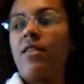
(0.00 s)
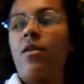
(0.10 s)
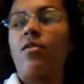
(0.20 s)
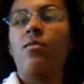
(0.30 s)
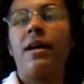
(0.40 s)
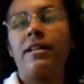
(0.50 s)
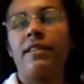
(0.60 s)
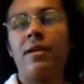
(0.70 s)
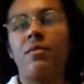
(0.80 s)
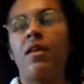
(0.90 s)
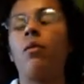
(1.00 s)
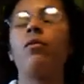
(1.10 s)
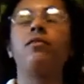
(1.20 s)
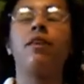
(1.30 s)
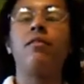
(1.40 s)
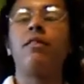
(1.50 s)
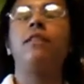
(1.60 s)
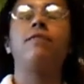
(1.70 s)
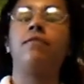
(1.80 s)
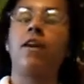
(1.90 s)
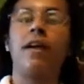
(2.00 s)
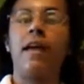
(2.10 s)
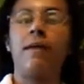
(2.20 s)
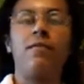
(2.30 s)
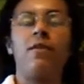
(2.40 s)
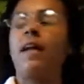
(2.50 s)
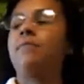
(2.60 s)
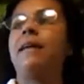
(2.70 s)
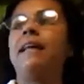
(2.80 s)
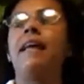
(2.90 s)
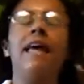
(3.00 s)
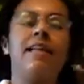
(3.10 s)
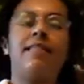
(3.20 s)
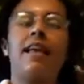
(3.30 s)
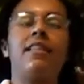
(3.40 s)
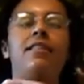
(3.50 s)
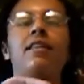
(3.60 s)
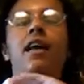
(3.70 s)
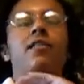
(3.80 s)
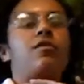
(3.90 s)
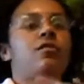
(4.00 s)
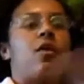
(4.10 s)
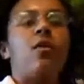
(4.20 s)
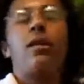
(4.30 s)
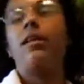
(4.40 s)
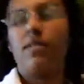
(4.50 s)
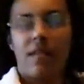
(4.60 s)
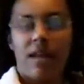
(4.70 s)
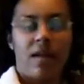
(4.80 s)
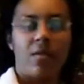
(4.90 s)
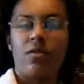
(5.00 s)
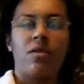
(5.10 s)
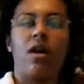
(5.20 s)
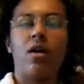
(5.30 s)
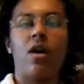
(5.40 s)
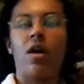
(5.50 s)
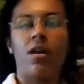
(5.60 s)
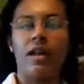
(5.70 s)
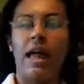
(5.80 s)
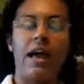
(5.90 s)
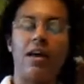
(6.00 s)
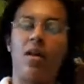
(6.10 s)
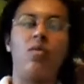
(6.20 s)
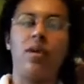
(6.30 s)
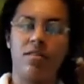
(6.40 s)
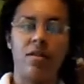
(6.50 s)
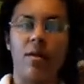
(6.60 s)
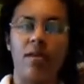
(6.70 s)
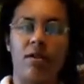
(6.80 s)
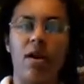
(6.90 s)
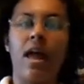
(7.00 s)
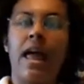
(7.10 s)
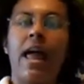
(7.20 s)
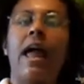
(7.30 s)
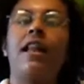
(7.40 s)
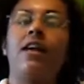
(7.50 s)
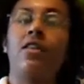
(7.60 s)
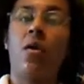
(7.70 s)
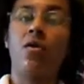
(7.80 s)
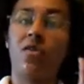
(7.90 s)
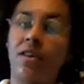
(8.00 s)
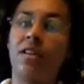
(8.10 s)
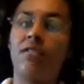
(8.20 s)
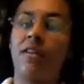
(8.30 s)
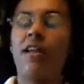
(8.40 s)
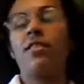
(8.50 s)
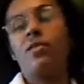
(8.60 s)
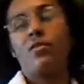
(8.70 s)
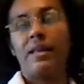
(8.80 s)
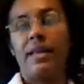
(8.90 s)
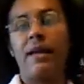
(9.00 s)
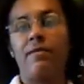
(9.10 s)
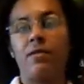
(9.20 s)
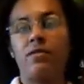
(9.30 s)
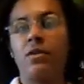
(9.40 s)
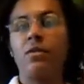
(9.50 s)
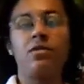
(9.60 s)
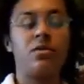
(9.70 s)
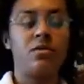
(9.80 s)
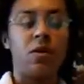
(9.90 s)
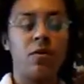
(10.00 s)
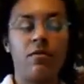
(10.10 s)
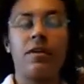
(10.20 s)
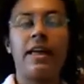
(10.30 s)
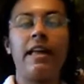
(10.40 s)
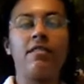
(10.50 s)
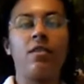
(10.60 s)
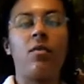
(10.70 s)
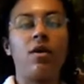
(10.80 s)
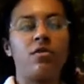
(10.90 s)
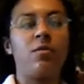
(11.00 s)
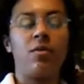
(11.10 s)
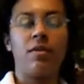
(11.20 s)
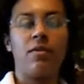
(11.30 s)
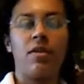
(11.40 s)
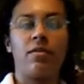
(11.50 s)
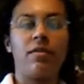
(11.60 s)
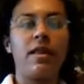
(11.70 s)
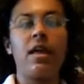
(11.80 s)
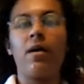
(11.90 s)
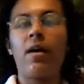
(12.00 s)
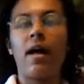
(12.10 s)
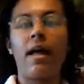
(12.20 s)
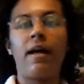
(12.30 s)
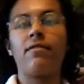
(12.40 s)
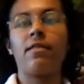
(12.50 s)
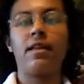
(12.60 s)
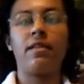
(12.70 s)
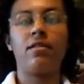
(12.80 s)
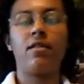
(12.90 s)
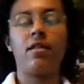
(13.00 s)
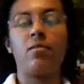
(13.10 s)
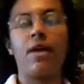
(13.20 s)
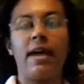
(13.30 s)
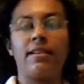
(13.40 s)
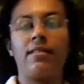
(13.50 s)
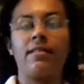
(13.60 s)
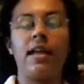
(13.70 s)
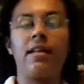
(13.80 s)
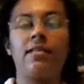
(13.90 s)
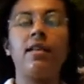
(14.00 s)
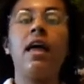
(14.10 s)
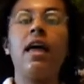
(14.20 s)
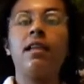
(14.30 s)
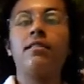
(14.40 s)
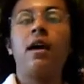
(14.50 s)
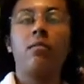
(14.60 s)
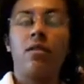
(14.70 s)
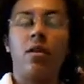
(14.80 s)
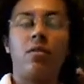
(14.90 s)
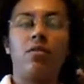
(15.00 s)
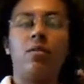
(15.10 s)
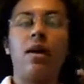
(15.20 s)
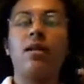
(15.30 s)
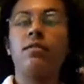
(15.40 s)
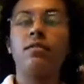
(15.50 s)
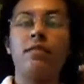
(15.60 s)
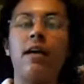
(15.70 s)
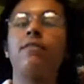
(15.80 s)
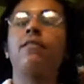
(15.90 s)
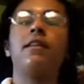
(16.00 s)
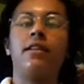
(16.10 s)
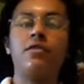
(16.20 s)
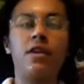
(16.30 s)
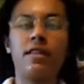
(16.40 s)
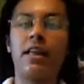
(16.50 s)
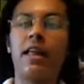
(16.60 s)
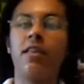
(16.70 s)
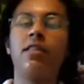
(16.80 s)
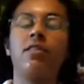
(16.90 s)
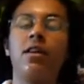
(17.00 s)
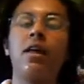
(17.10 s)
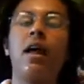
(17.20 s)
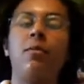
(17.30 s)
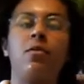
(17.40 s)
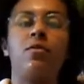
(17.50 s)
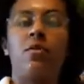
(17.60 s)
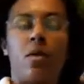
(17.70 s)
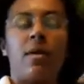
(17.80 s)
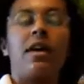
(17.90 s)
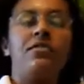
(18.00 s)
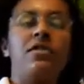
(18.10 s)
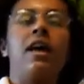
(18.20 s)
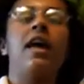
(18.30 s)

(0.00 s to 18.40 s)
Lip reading: Those are my tips that were definitely very helpful and made taking the test so easy. It was not hard at all whatsoever, and I know you're going to find those really helpful too. So don't forget to watch the previous video. I have the link to the practice test down below as well. Definitely check that out. That's going to help you so much.